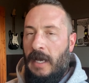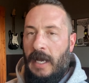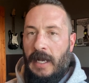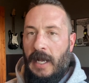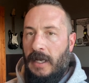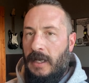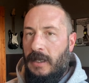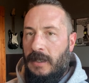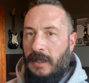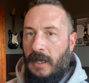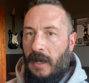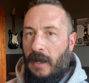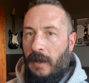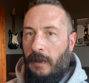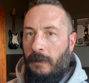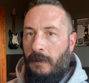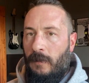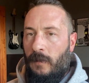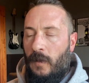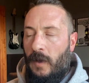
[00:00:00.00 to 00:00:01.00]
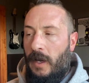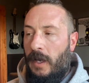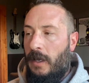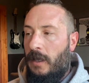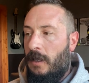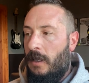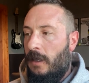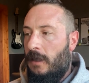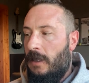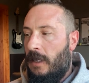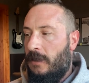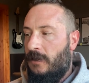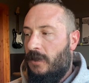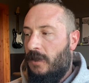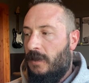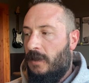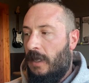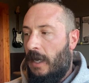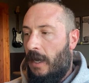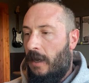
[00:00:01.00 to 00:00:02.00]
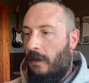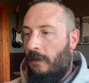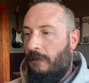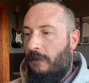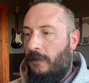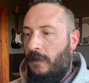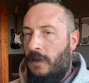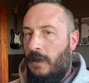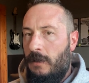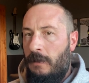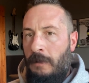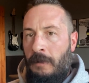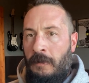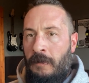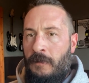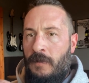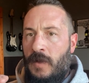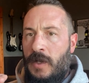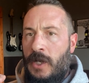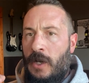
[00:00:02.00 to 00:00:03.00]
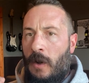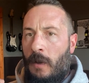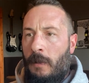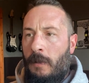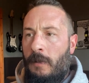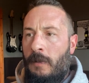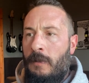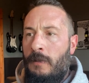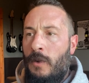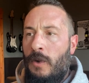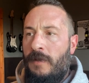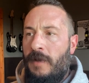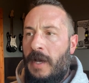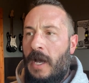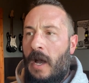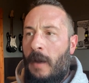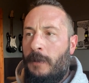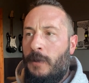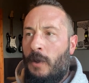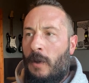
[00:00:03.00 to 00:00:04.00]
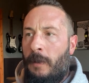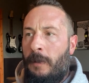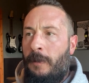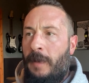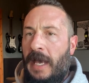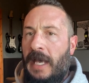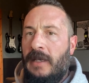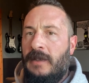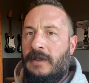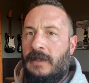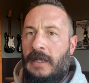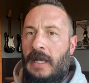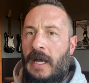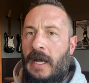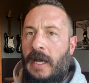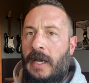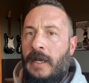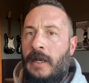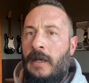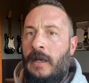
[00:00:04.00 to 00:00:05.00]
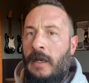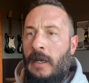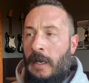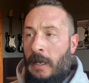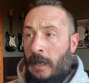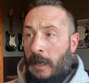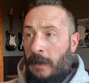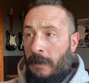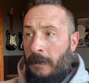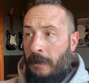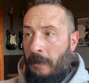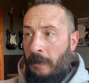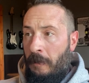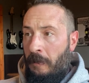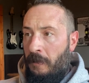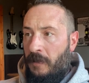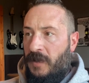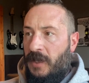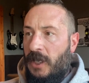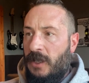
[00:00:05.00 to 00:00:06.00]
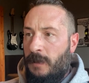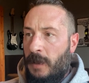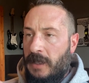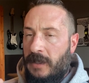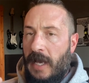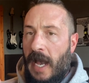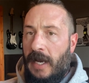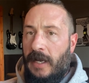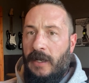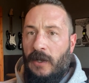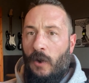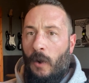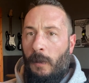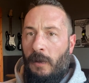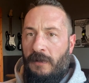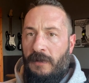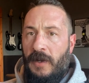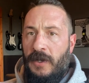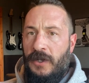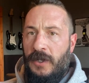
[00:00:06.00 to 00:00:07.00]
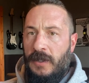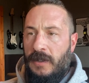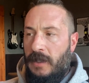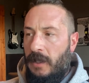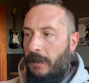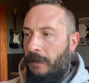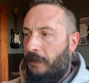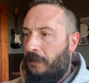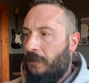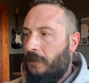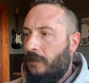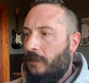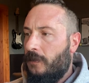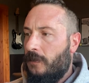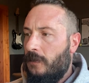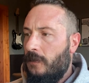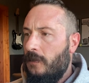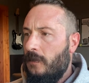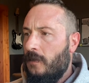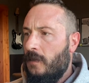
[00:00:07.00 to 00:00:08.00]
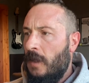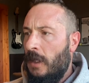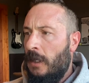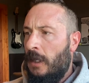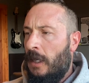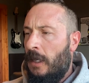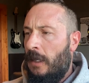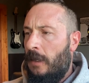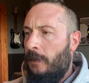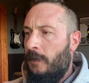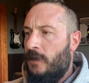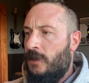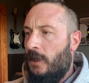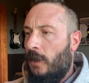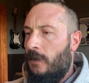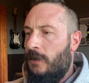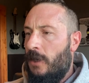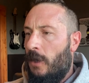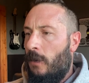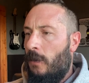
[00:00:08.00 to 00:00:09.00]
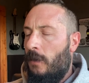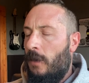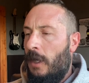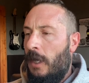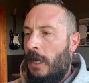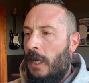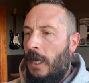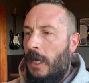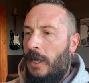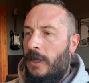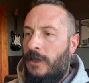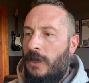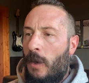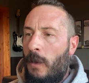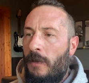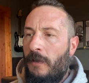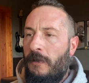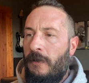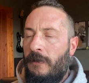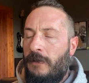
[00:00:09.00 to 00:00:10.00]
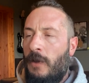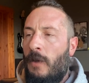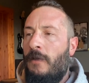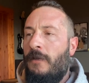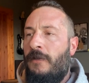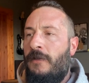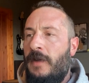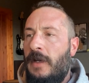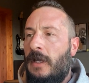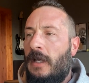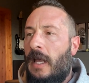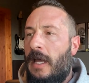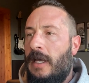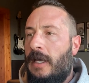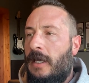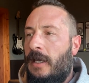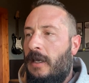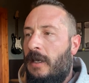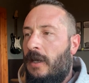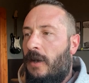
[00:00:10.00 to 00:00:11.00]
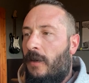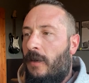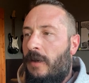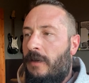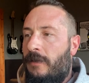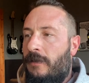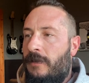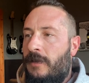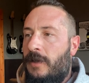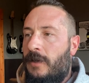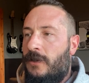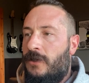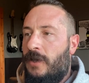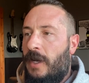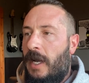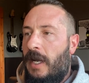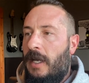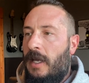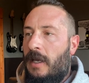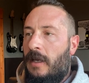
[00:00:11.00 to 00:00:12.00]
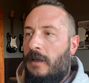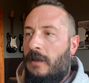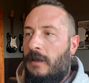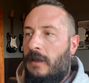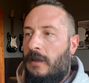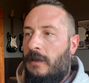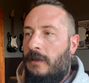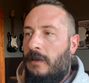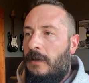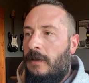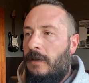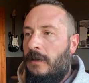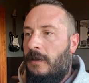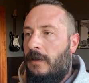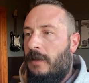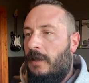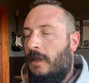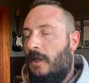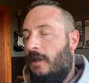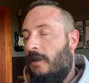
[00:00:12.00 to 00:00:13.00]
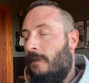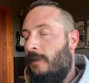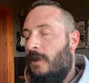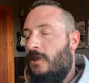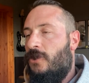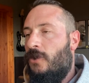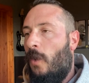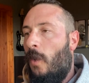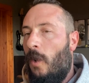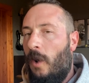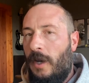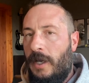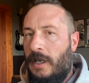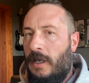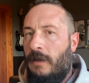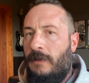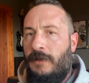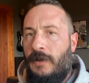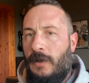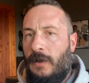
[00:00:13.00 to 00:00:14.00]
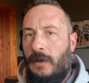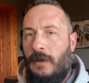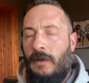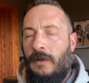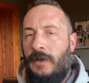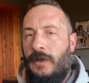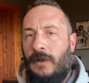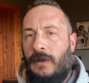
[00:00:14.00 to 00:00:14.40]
at any time, right? That's just kind of, moving up your baseline, technical proficiency. So don't feel like, if you're training the majority of your